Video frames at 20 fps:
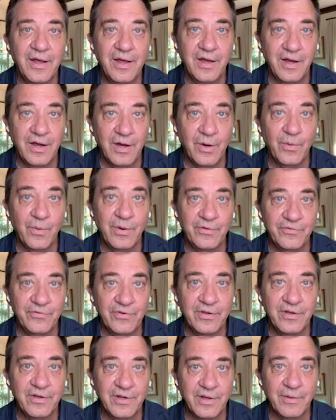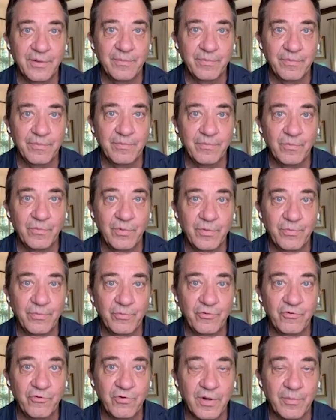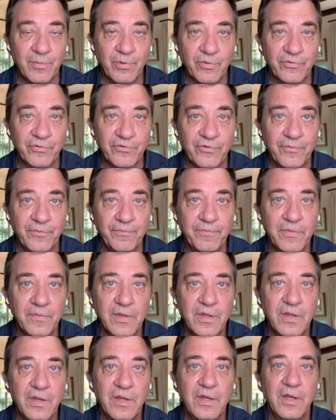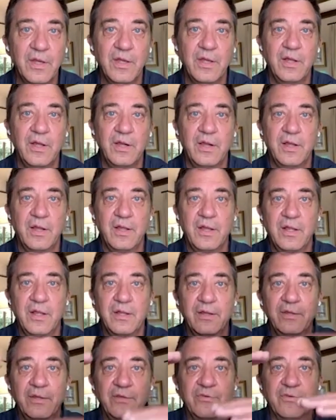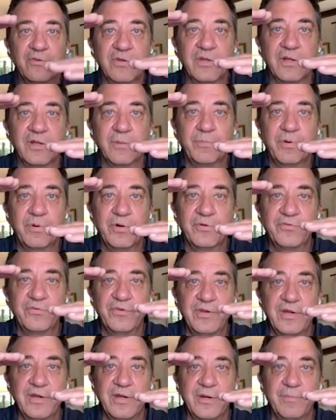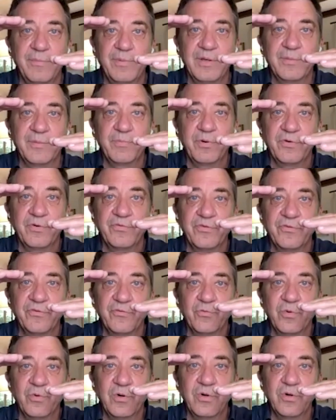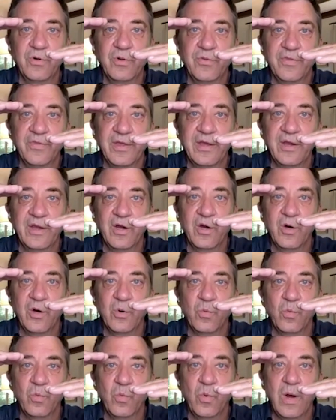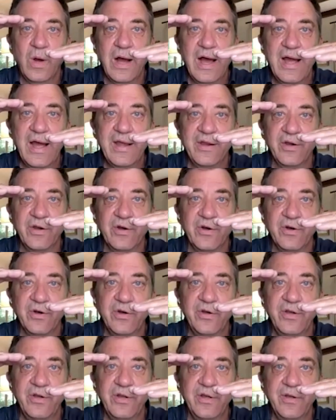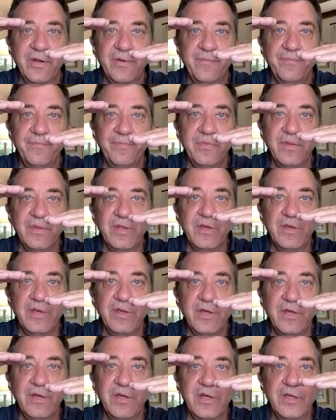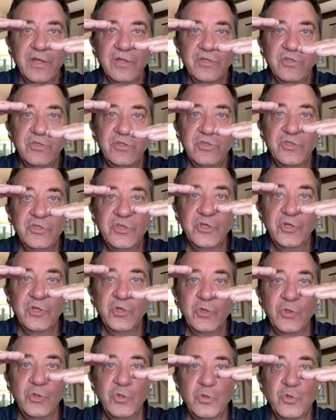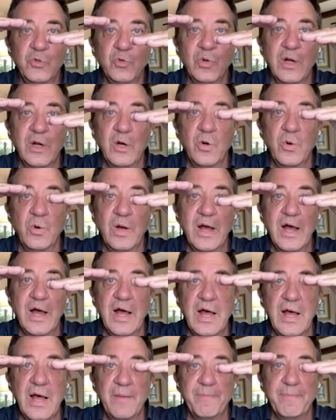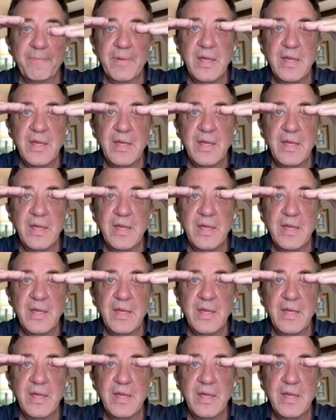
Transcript: always end up with troubles. This little person in a big person's world, they are wired to grow up